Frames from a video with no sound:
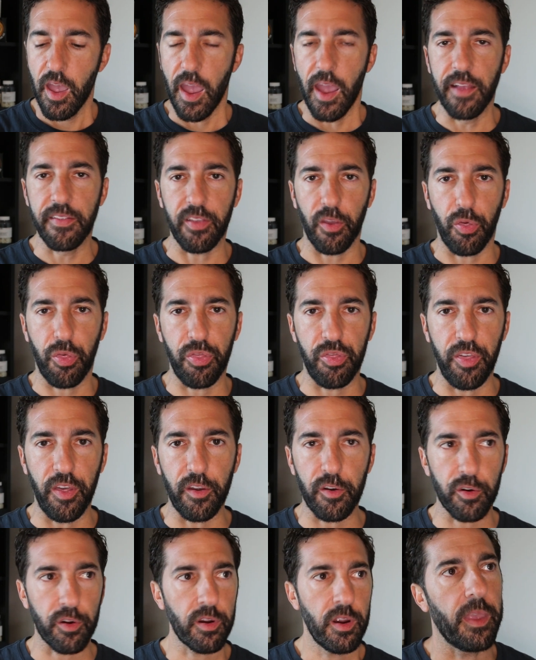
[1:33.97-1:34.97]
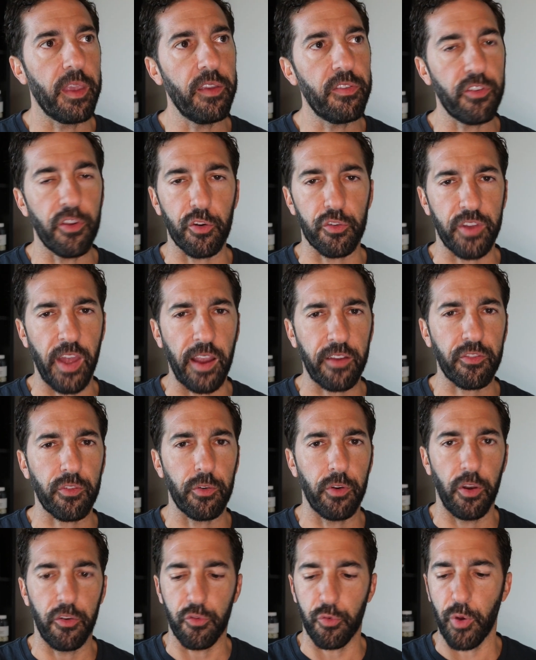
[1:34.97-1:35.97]
it's a thinner, easier texture
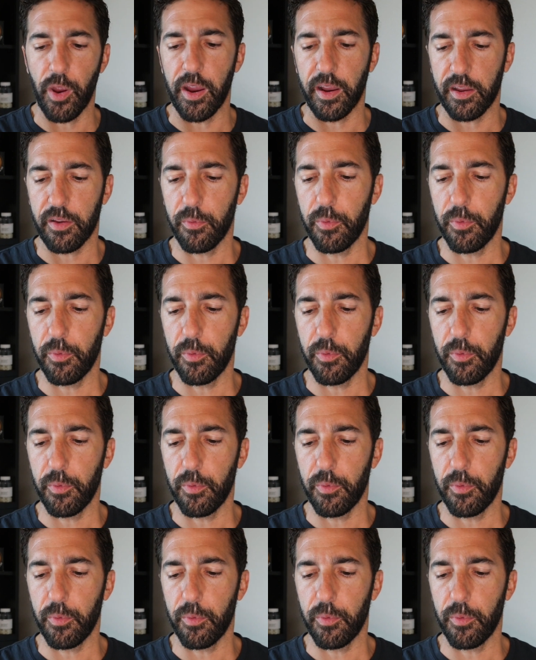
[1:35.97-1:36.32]
to drink.